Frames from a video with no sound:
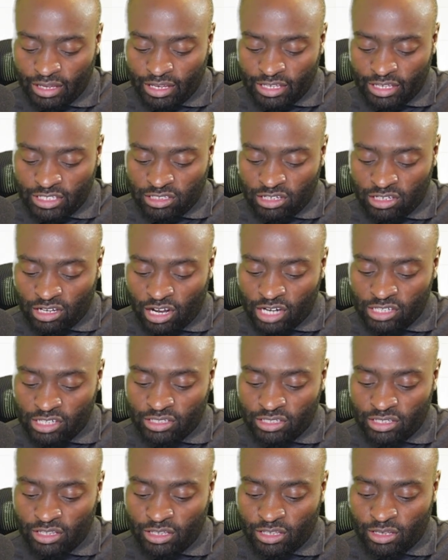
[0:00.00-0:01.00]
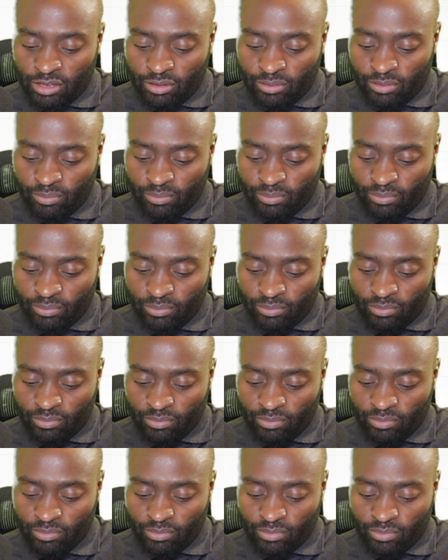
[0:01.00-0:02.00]
is larger than
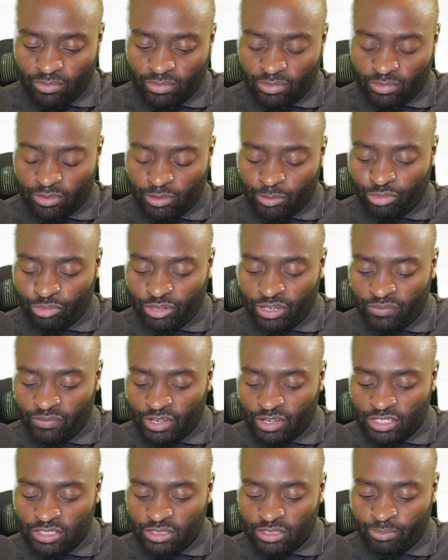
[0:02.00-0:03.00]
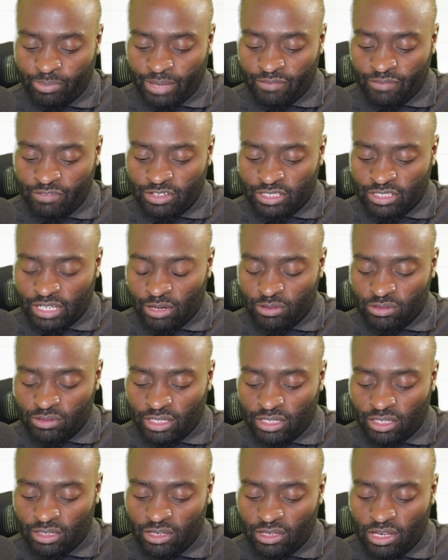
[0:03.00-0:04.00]
the previous bearish
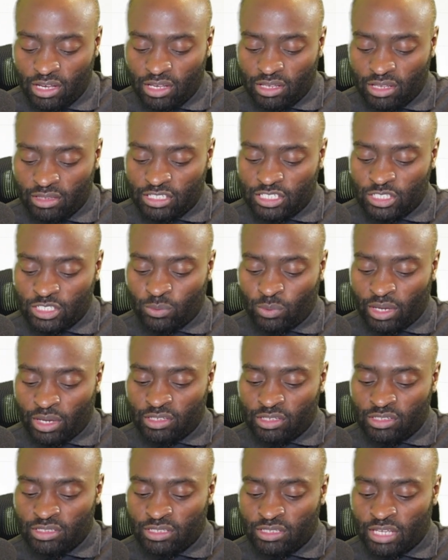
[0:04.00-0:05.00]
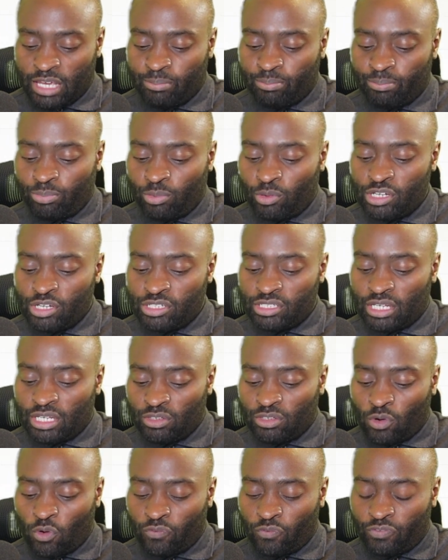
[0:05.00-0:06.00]
candlestick. This is why this is a bullish
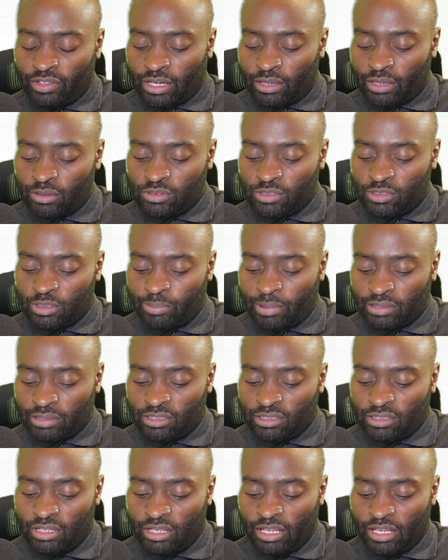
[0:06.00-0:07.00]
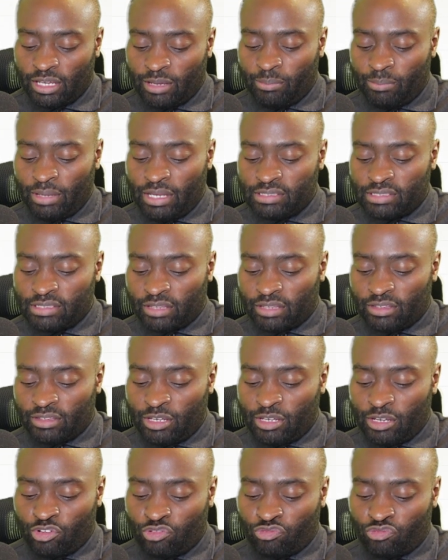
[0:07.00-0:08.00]
engulfing candlestick pattern. It means that
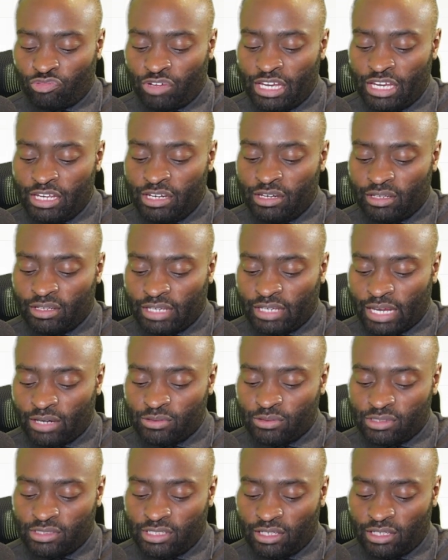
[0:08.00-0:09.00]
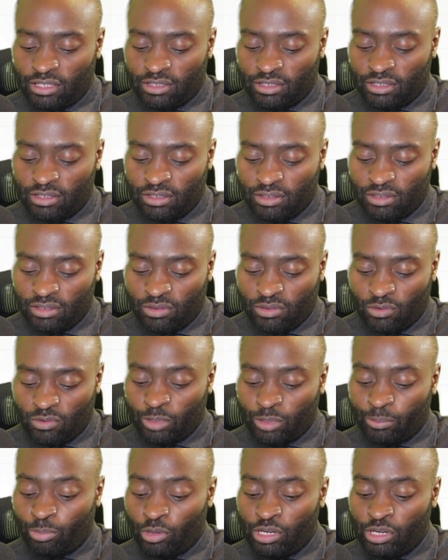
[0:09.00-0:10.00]
the green candlestick or
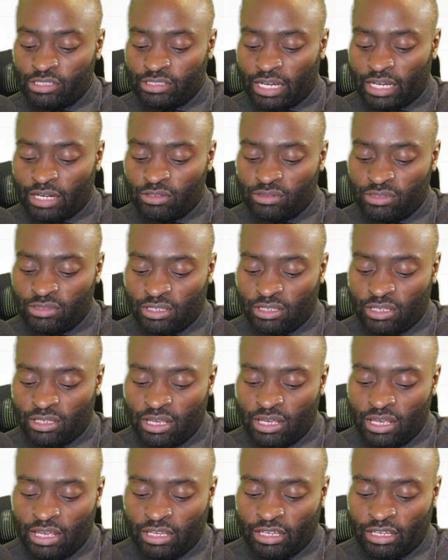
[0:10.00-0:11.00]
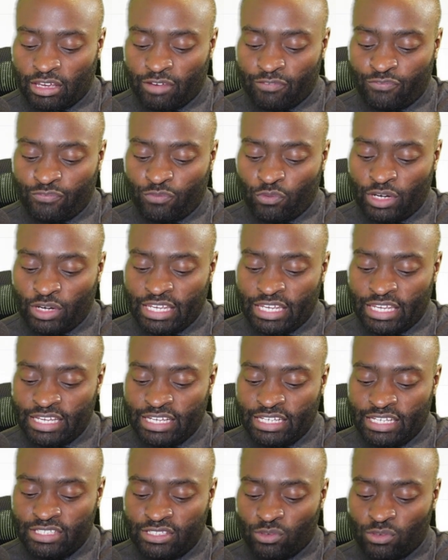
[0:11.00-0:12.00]
the bullish candlestick can fully
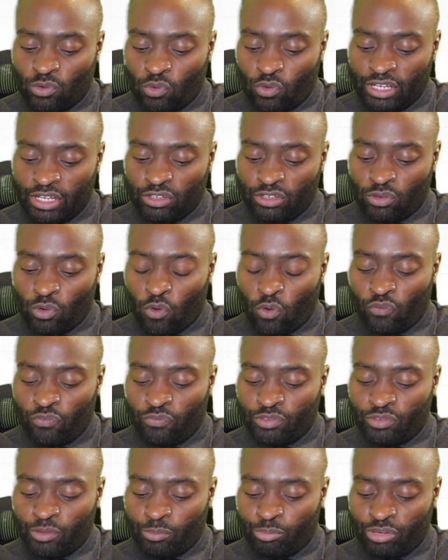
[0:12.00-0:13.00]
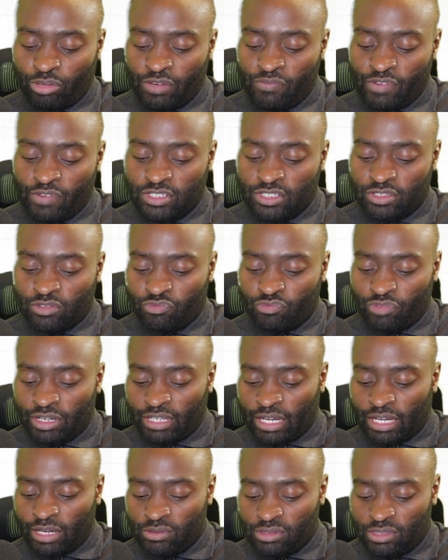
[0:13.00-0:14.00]
eat or engulf the previous
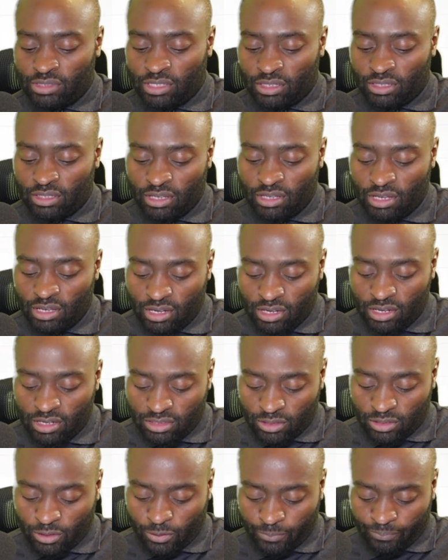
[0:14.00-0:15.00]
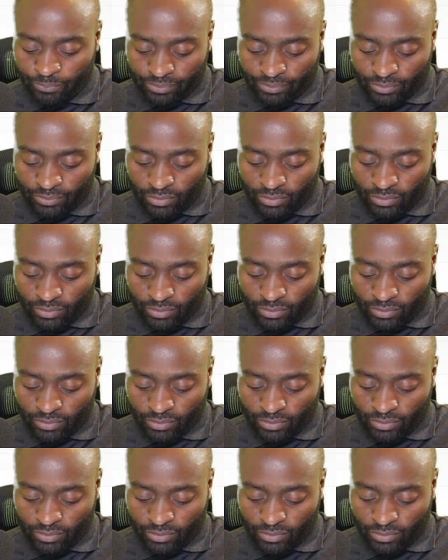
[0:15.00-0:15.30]
red candlestick. So